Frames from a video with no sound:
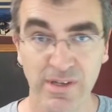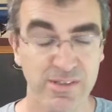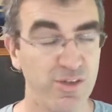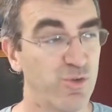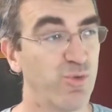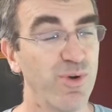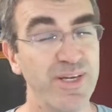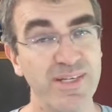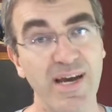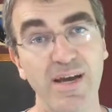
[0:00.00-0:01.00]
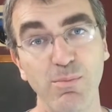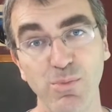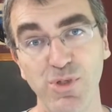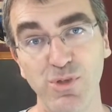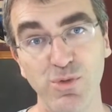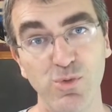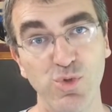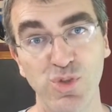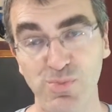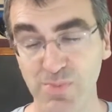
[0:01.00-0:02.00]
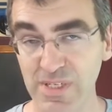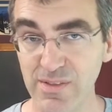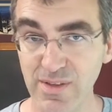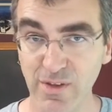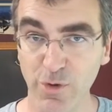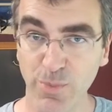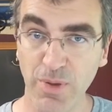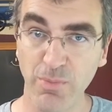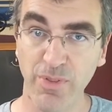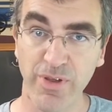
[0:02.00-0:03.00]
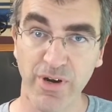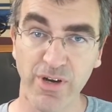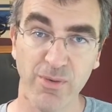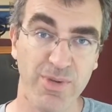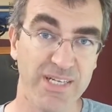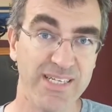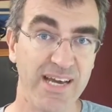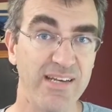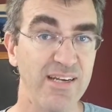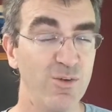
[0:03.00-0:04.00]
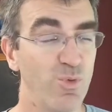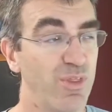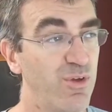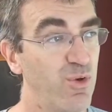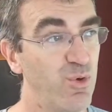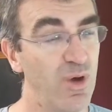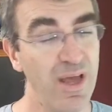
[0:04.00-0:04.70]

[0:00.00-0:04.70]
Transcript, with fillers: It's a great time to just meet the other people that are going to be attending with you.